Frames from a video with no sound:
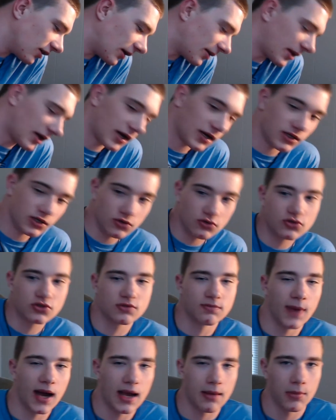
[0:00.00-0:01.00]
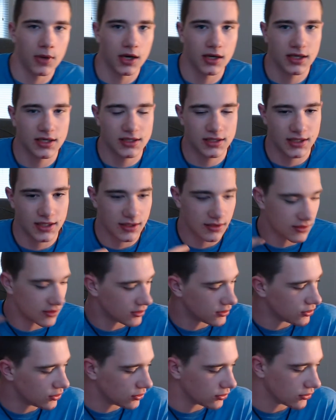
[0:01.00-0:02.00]
and then I used my money to get the
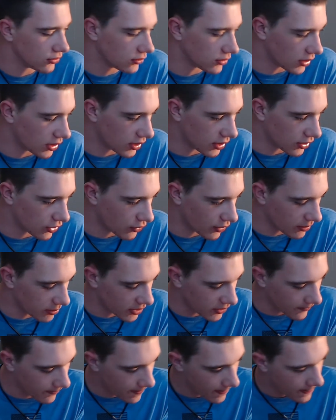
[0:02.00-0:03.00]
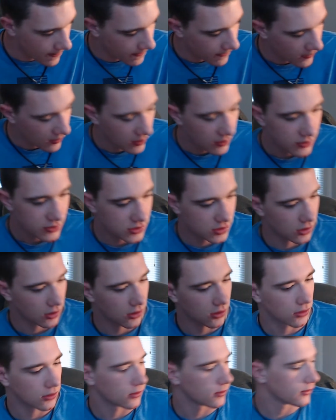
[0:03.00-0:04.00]
new equipment.
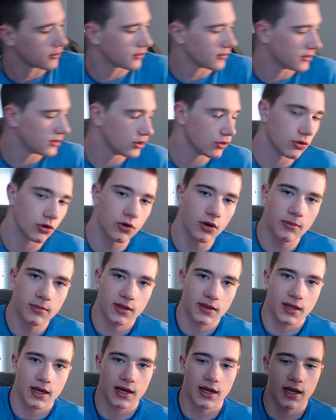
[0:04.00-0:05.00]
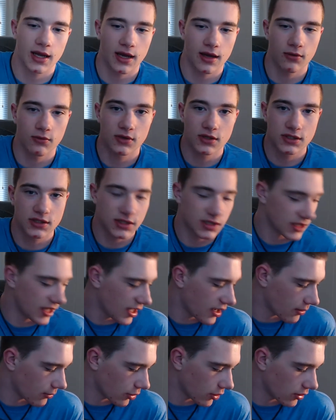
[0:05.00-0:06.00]
So the new equipment that I got was the
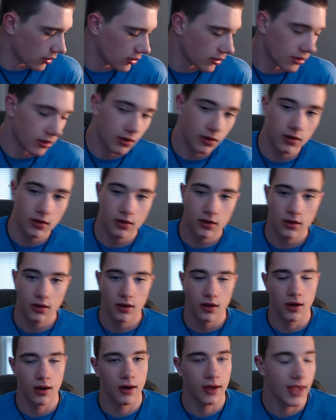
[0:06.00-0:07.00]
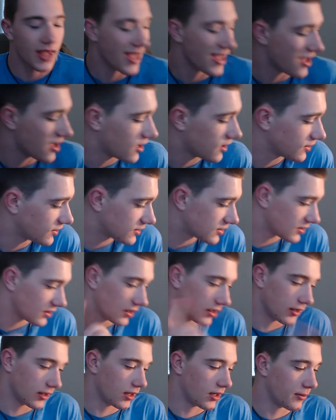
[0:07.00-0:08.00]
camera and
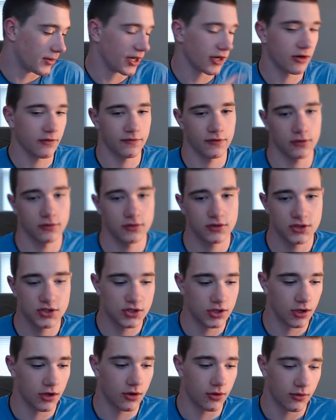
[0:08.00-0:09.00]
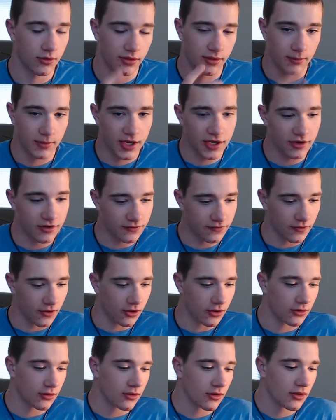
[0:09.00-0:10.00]
a microphone. So the
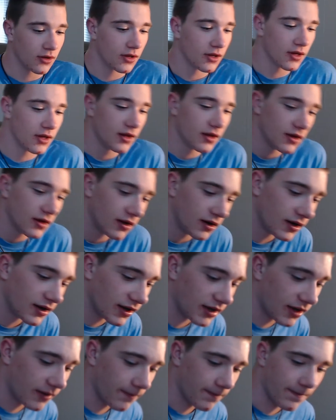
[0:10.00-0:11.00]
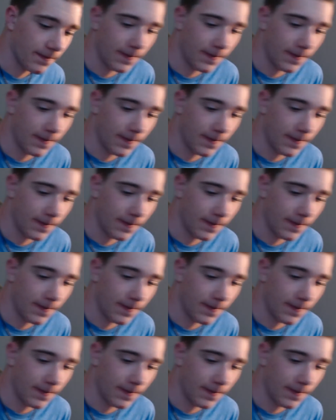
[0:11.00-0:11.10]
microphone, again,